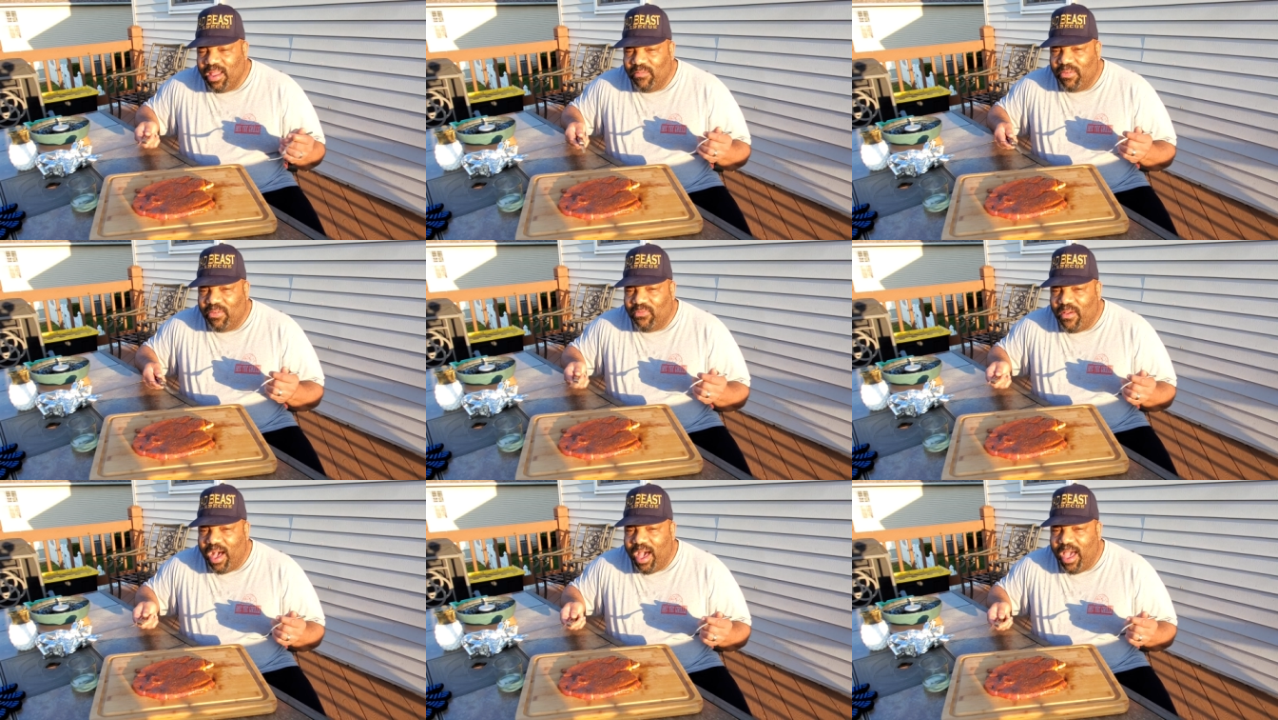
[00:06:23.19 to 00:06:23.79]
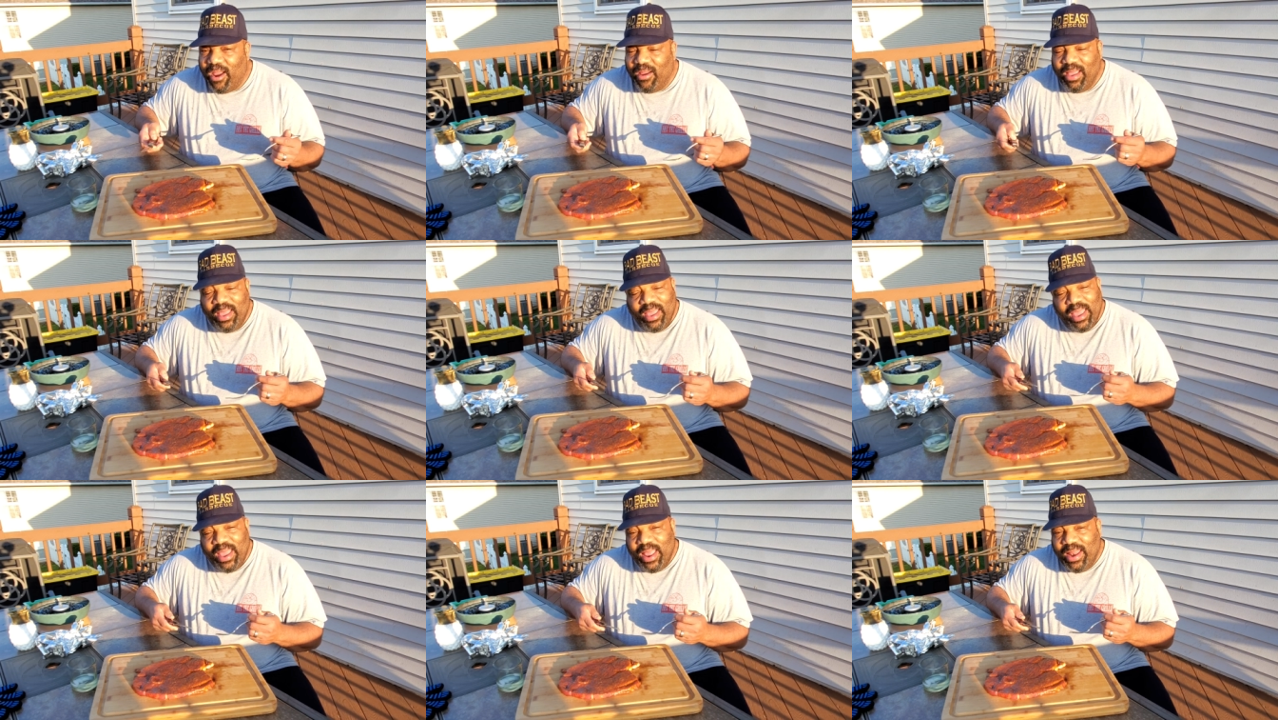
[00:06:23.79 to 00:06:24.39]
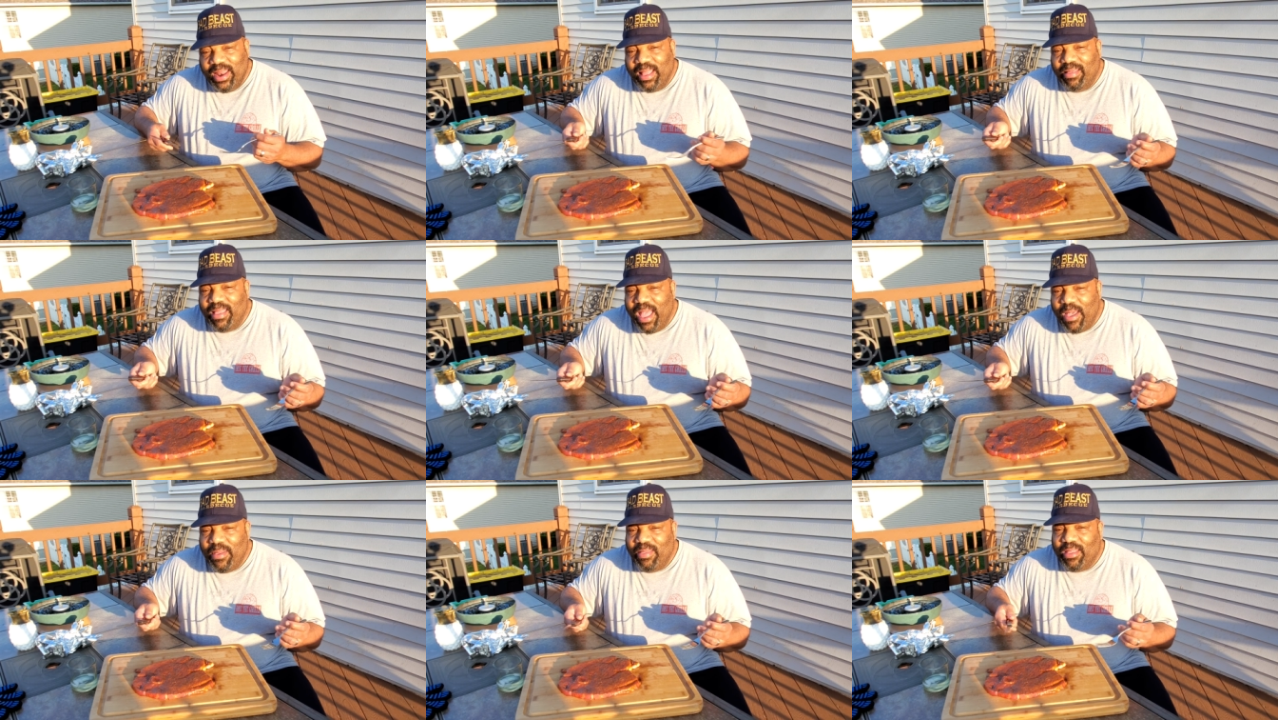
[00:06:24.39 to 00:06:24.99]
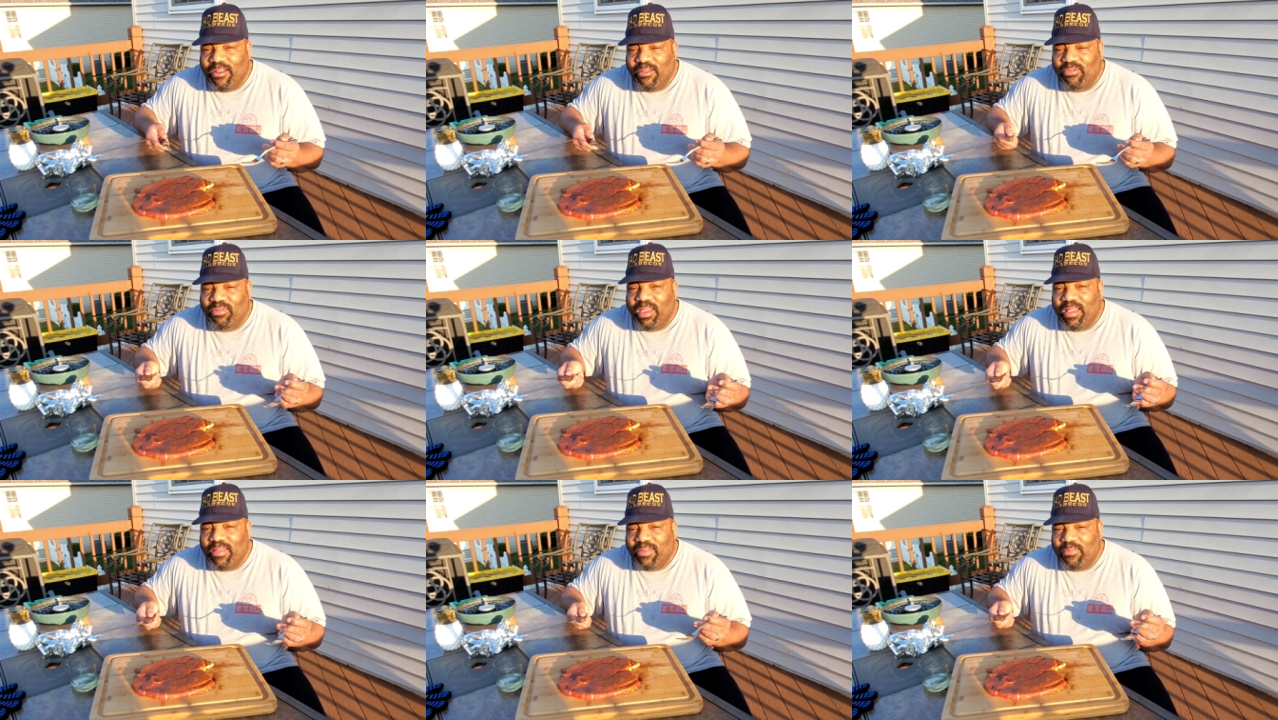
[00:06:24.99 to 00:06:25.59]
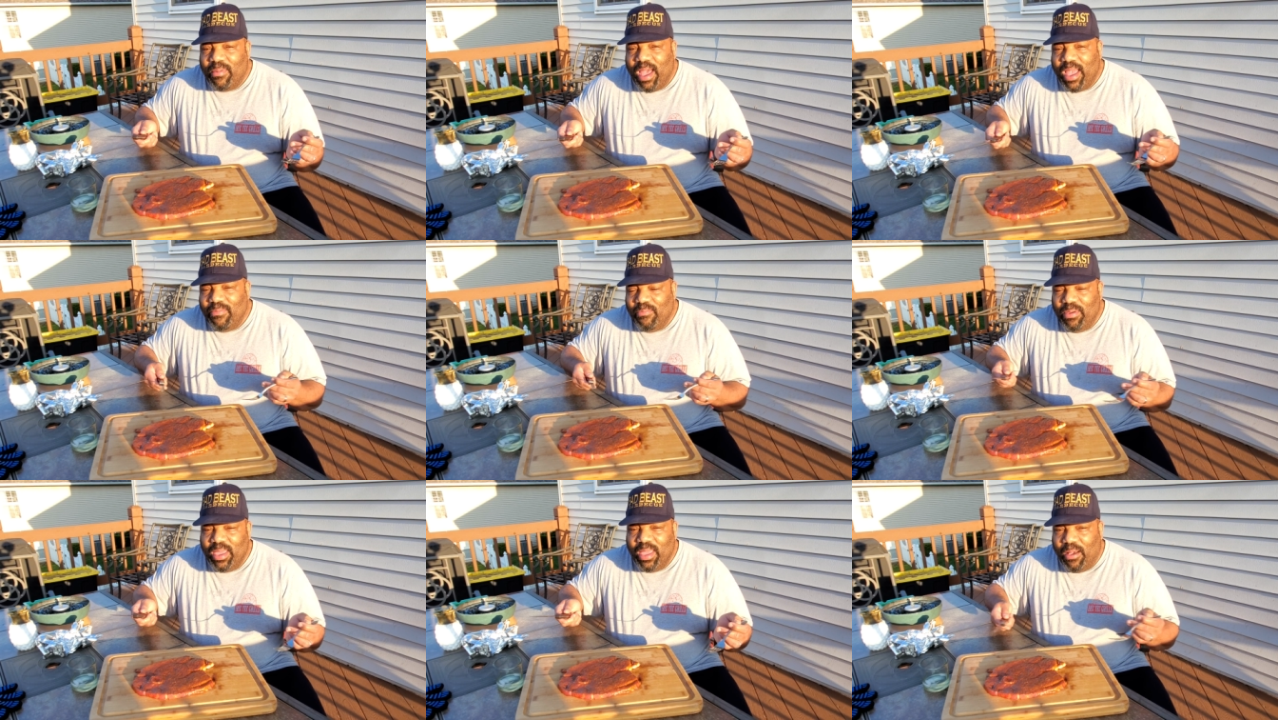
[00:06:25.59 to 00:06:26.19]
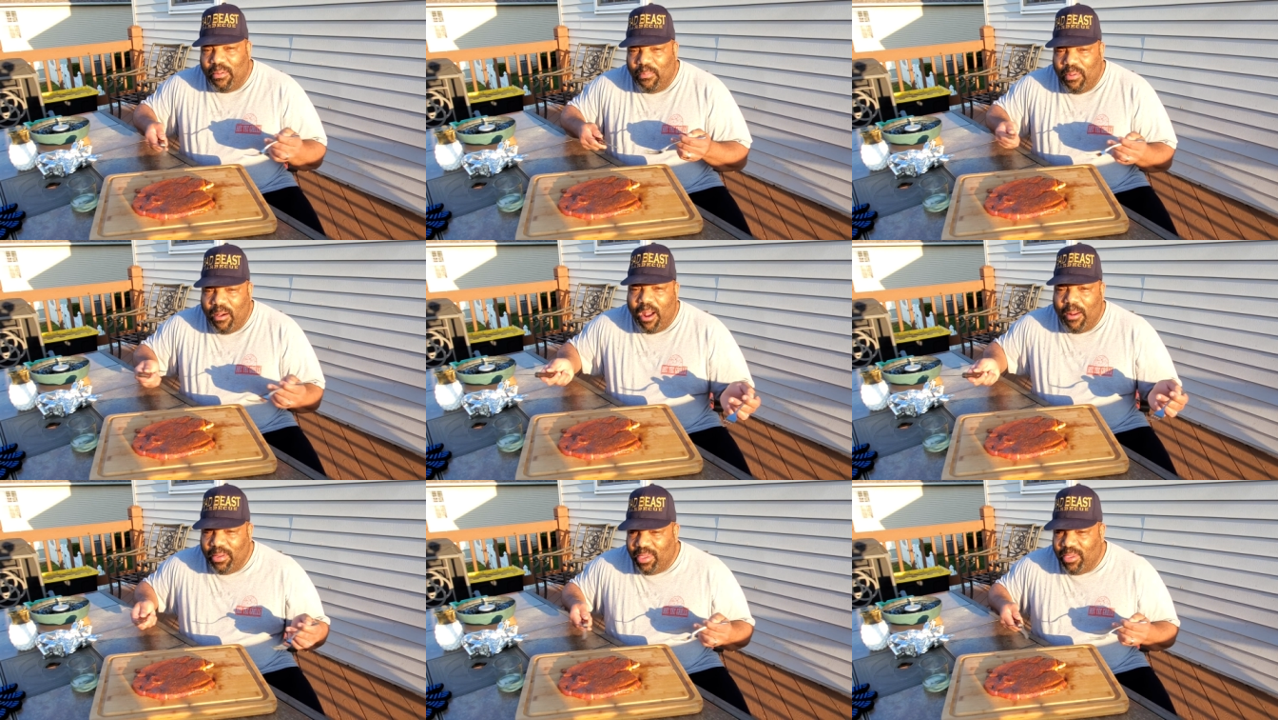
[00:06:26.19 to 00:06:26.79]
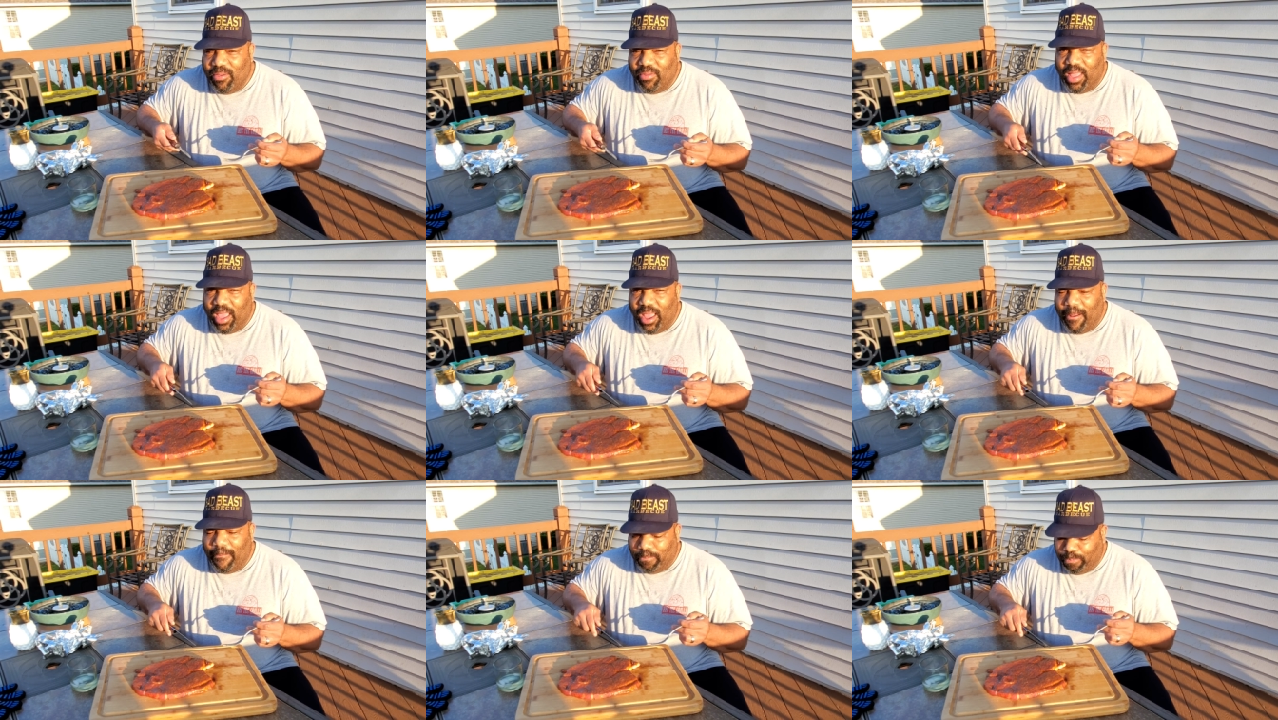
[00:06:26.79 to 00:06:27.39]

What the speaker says: If it's fire, then damn it, there just might be a barbecue there.